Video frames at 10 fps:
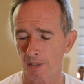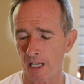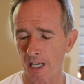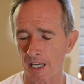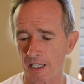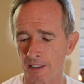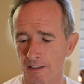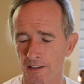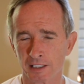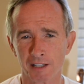And
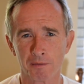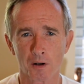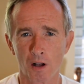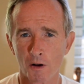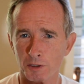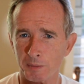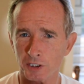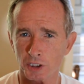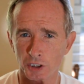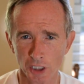they've always
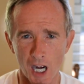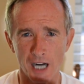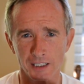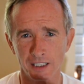been shocked